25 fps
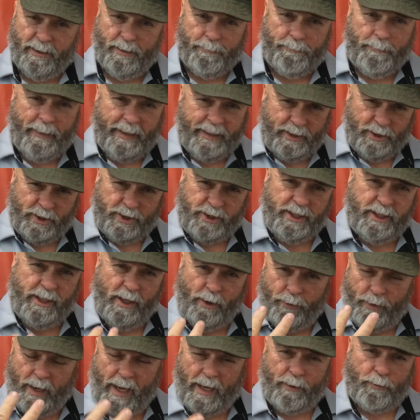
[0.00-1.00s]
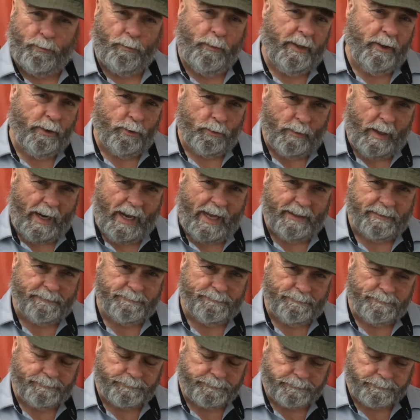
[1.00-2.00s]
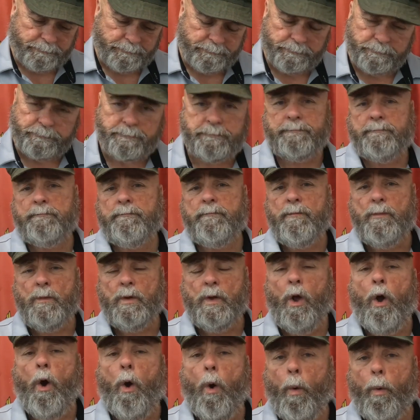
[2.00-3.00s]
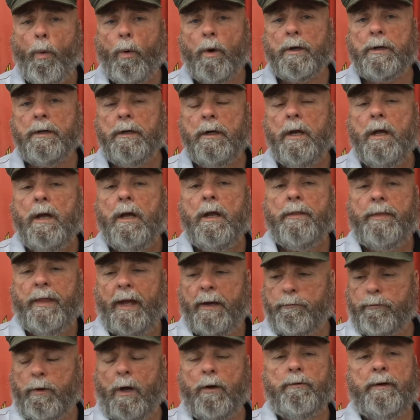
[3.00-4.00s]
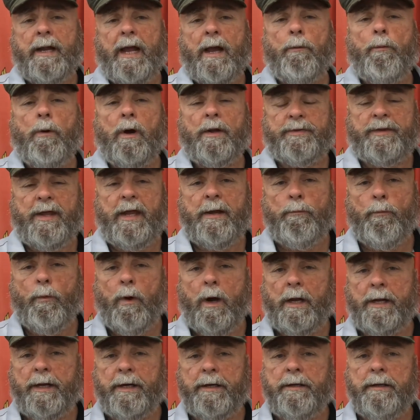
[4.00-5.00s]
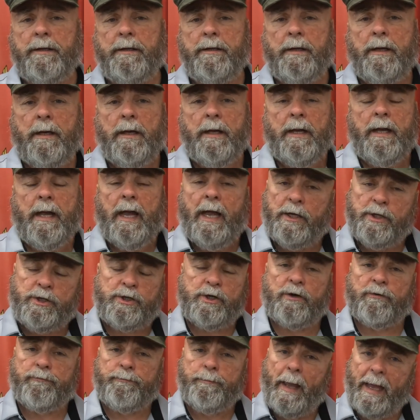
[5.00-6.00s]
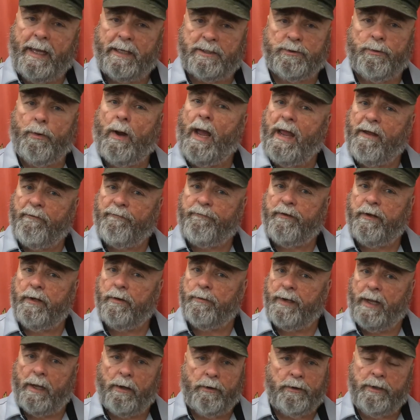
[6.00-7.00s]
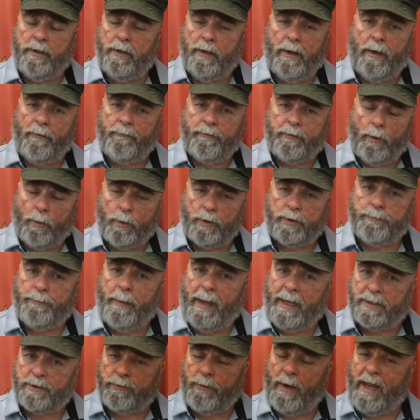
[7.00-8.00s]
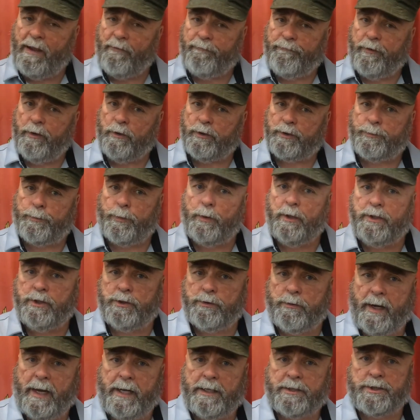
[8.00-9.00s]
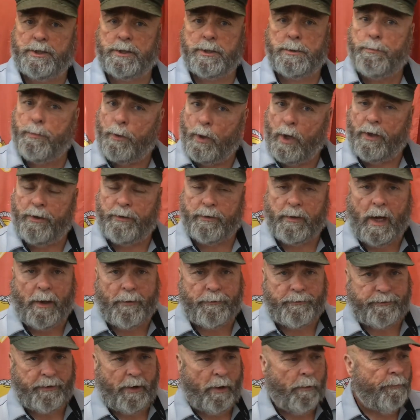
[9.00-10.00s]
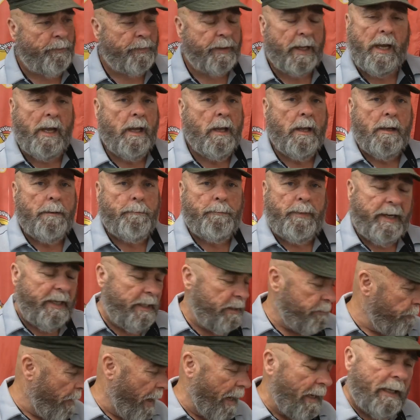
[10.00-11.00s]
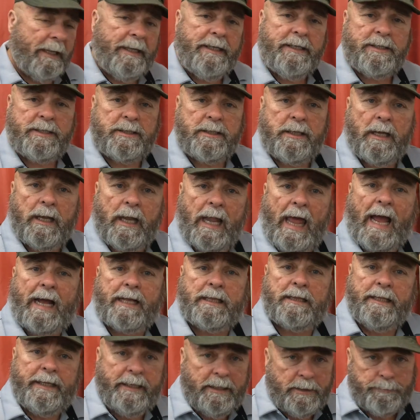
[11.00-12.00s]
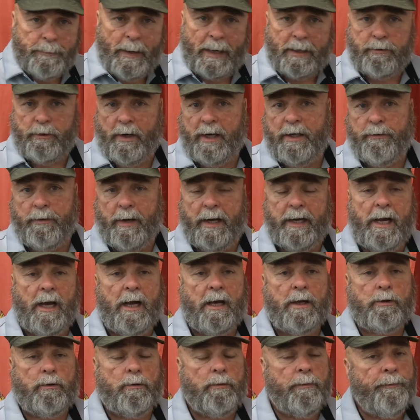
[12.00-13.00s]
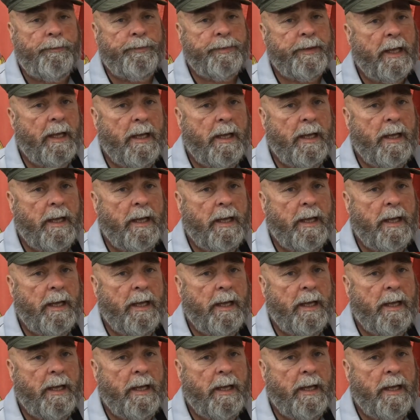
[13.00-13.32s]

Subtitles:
meaning she don't know how to read or write. Or they wrote down what they wanted, and Sheriff Basil Hatfield, now, of course, Basil Hatfield is Preacher Ance's brother also, but he's my least likely. He's my great-great-uncle.